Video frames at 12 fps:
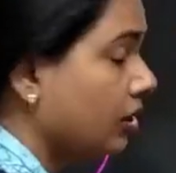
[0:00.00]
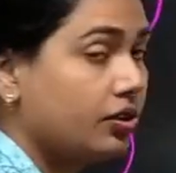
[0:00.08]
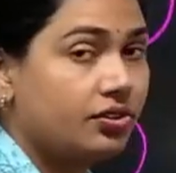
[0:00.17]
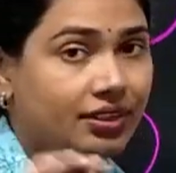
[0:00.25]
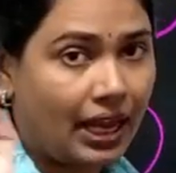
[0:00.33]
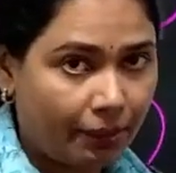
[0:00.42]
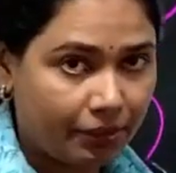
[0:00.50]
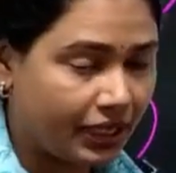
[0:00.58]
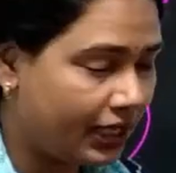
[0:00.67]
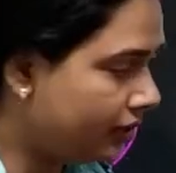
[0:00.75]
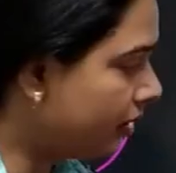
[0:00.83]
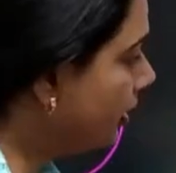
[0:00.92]

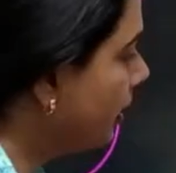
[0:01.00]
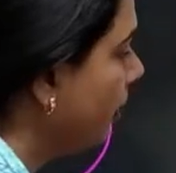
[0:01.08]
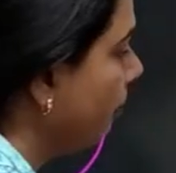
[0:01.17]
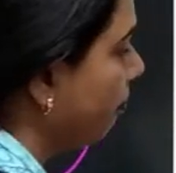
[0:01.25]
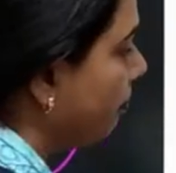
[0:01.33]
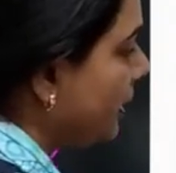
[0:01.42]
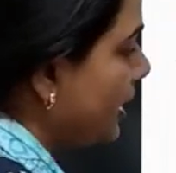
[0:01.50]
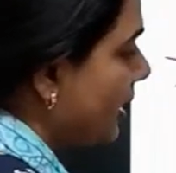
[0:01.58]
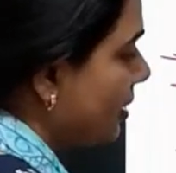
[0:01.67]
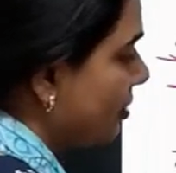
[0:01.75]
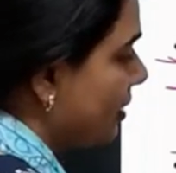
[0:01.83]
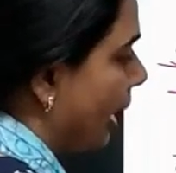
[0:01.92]
staminate, bear
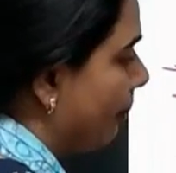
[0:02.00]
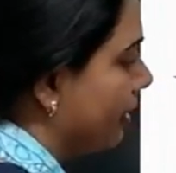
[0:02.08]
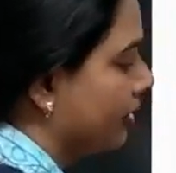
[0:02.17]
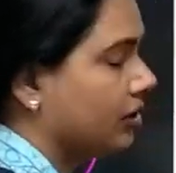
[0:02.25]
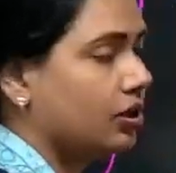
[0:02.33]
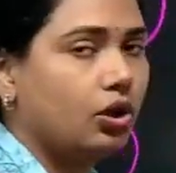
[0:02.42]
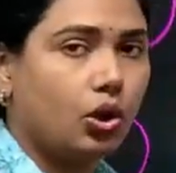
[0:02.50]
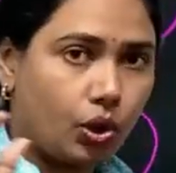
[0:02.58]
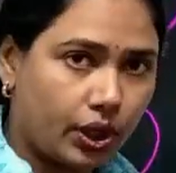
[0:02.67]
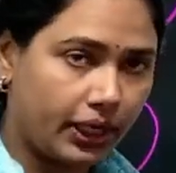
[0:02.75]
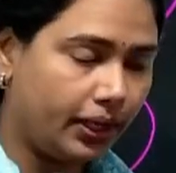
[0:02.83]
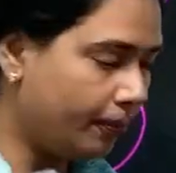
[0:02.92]
stamen.
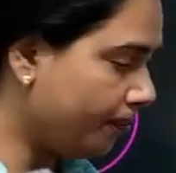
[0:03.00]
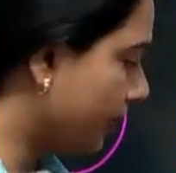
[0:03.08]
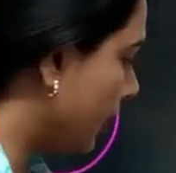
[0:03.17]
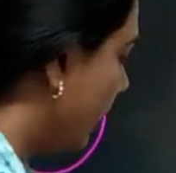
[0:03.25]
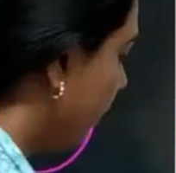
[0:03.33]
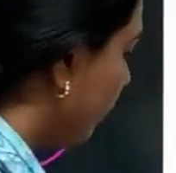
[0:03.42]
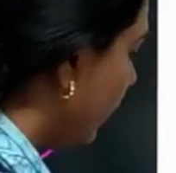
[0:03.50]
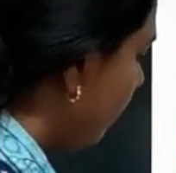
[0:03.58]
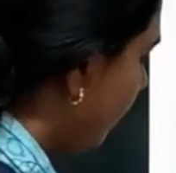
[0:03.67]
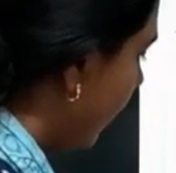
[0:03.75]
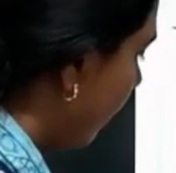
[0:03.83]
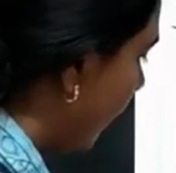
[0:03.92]
Okay?
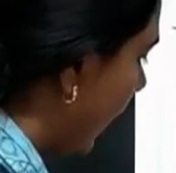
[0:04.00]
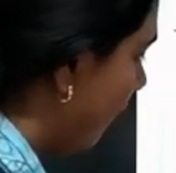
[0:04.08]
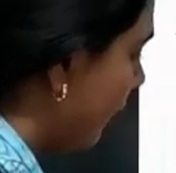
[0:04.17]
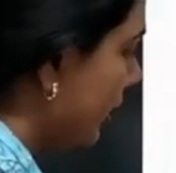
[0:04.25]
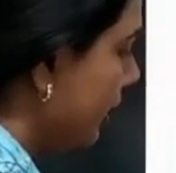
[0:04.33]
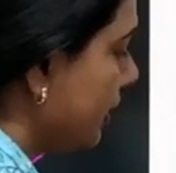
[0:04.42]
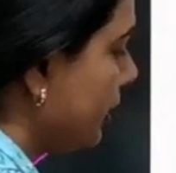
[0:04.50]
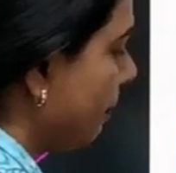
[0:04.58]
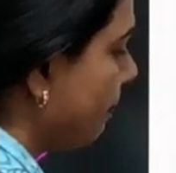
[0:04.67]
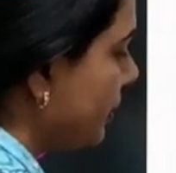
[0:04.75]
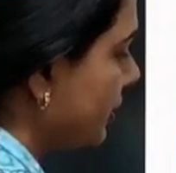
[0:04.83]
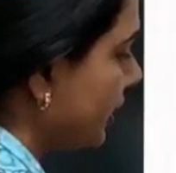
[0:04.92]
Female flower is a
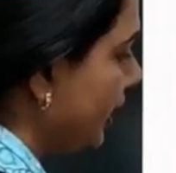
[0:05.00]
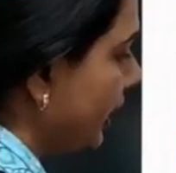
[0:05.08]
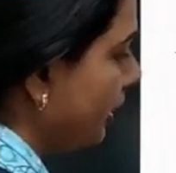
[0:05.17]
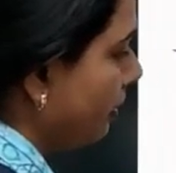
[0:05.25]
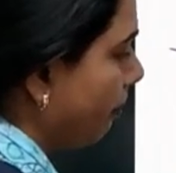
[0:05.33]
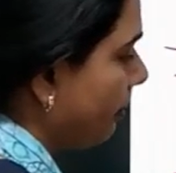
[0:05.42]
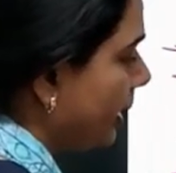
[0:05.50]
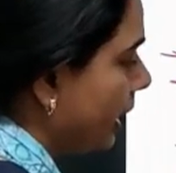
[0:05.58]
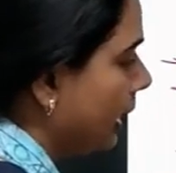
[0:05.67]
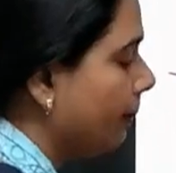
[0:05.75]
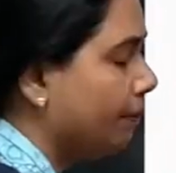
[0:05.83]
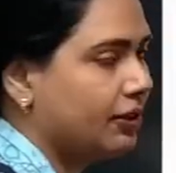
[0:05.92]
pistillate, bear
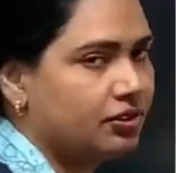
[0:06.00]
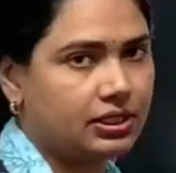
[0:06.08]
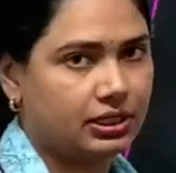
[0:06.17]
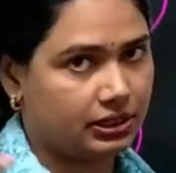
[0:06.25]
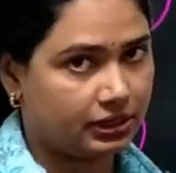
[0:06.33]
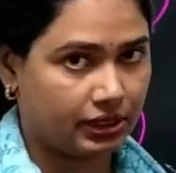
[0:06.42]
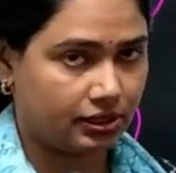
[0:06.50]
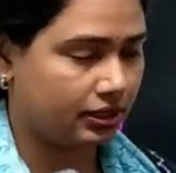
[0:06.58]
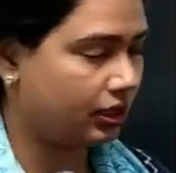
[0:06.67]
pistil. This is a